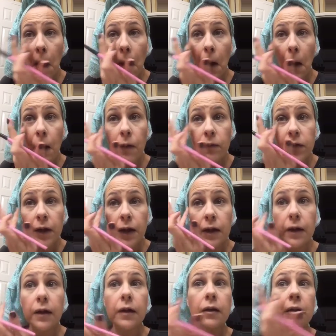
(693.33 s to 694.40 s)
I don't think I
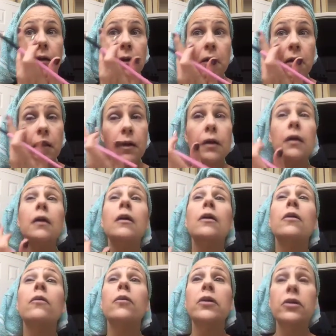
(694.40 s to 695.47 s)
did.
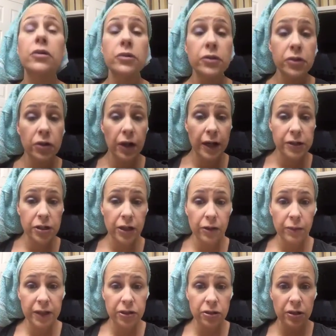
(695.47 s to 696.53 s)
When you're doing your eyeshadow,
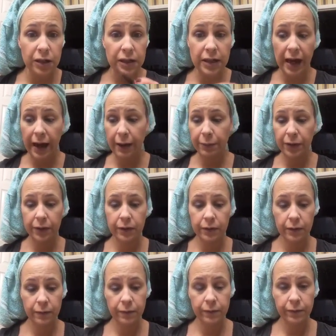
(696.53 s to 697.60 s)
make sure to tap
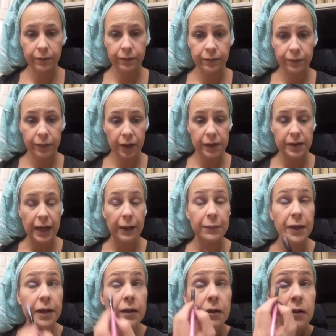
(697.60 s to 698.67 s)

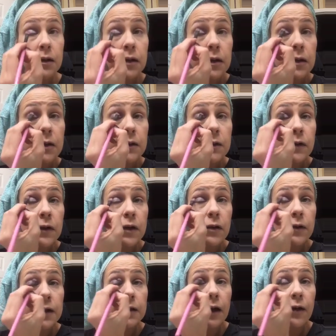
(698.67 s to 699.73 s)
it so you don't
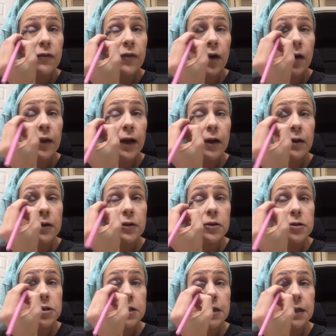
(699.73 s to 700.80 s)
get that fallout on your
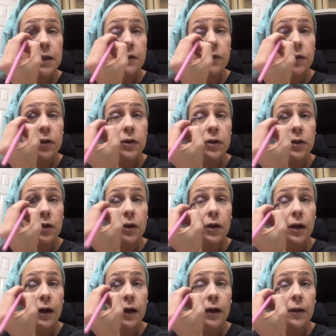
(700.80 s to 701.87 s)
cheek if you do
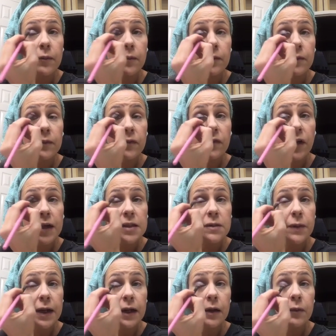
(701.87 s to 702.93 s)
your face
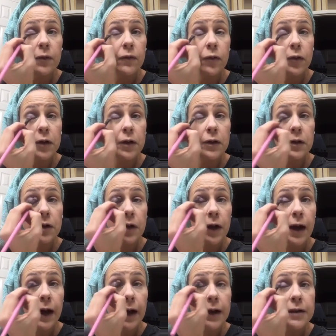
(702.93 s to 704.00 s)
makeup before you do your
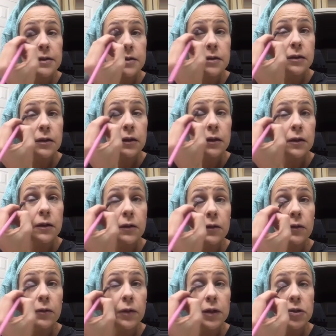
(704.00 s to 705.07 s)
eyes,
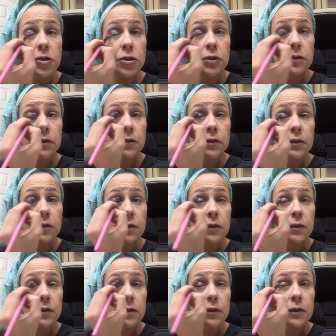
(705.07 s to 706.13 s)
which
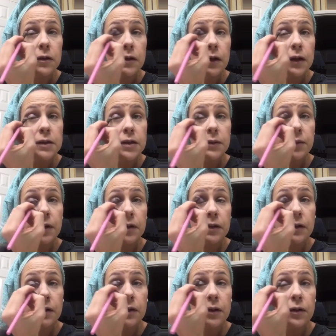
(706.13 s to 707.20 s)
I
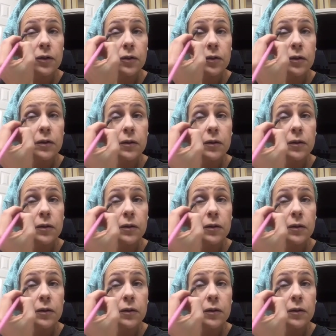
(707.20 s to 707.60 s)
typically do.